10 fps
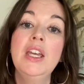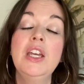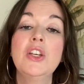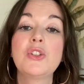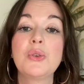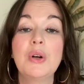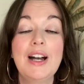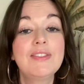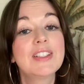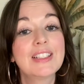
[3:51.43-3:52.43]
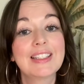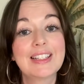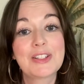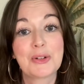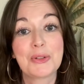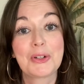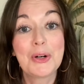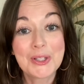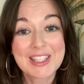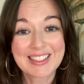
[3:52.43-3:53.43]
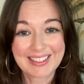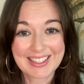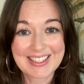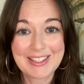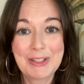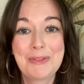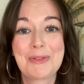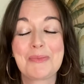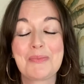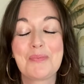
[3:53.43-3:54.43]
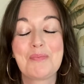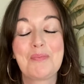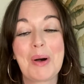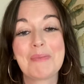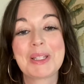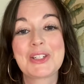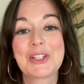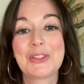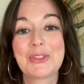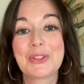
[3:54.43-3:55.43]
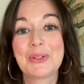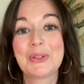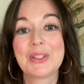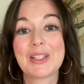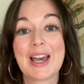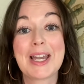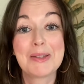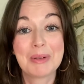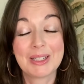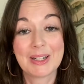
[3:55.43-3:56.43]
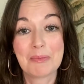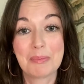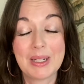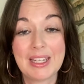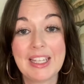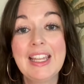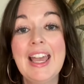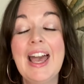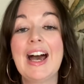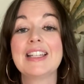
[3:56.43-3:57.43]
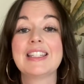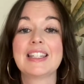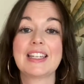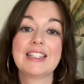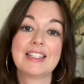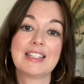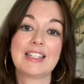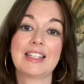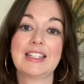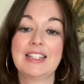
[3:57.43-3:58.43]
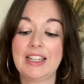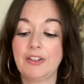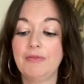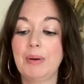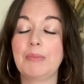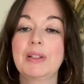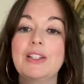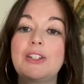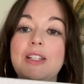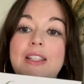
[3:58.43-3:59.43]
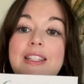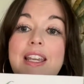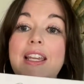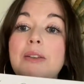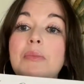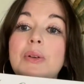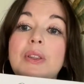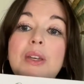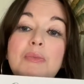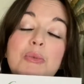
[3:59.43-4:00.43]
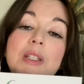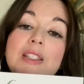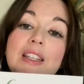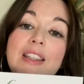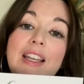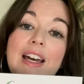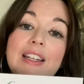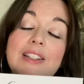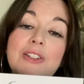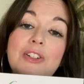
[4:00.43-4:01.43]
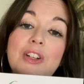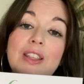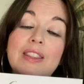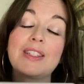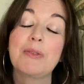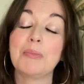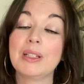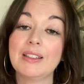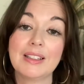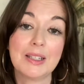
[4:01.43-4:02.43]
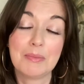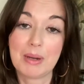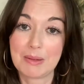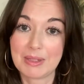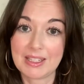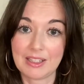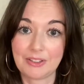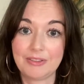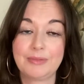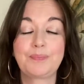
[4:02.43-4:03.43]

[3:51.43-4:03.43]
So after I'd learned all the costly lessons from publishing through the hybrid company, I decided to self-publish the second book, the Emobeans and the Character Strengths, completely by myself.